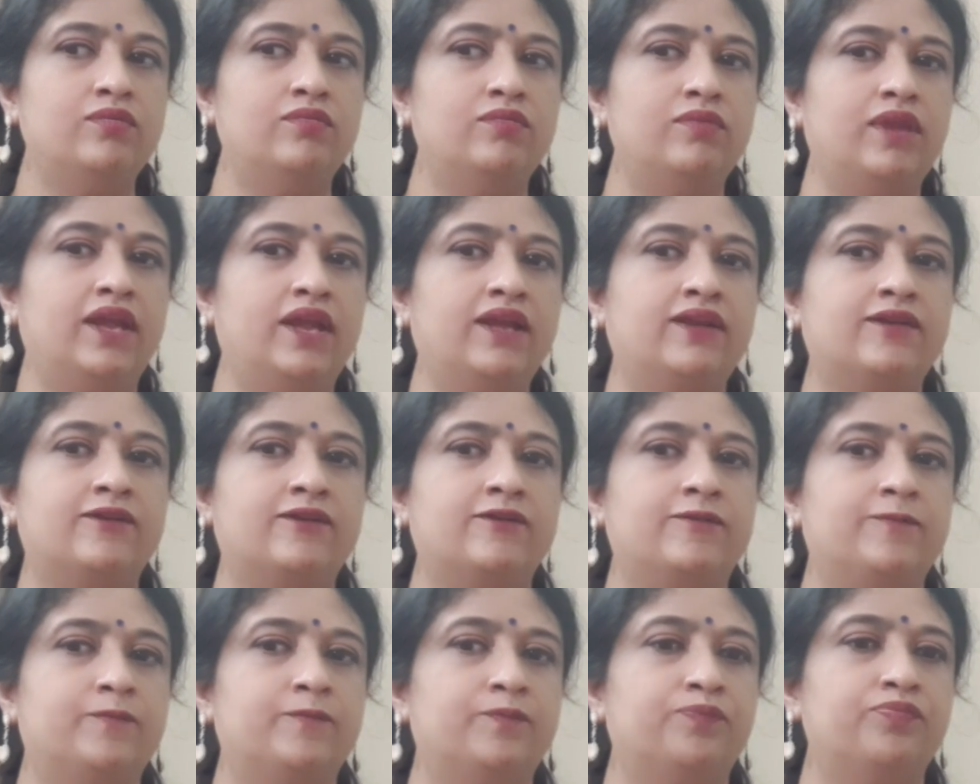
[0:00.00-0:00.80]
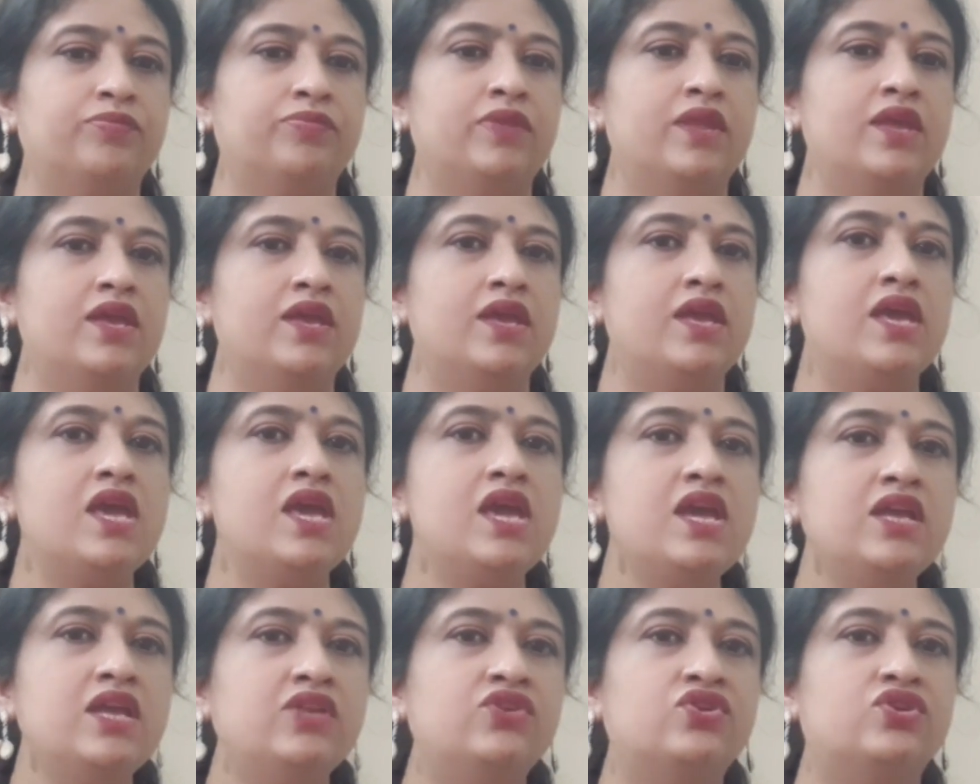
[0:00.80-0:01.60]
like
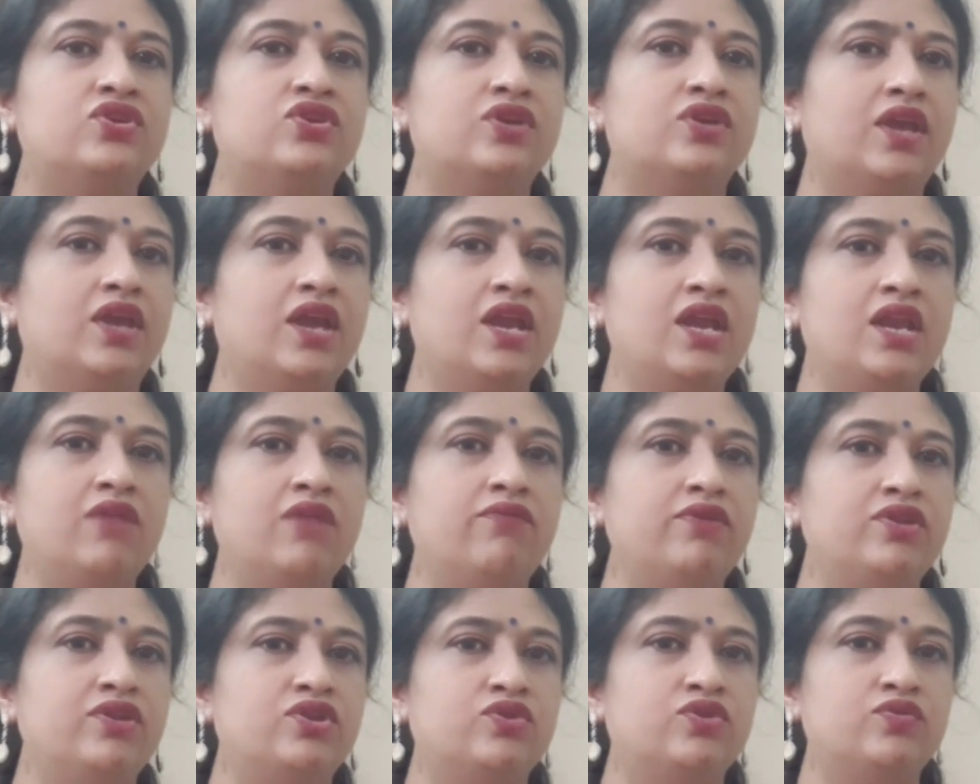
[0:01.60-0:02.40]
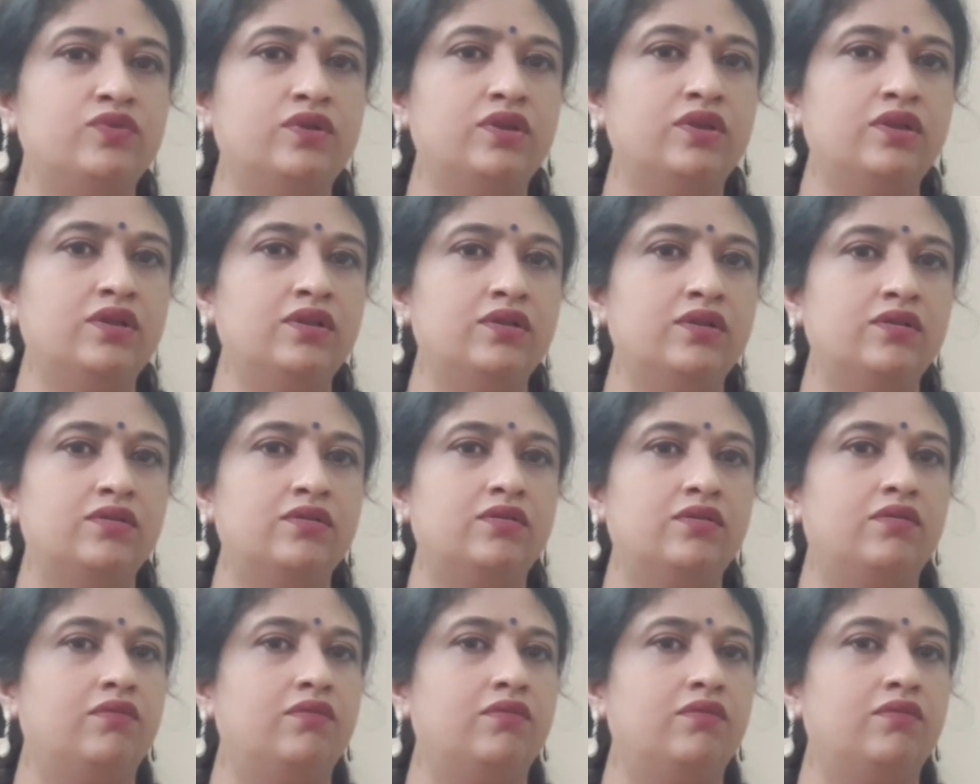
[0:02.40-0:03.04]
each individual,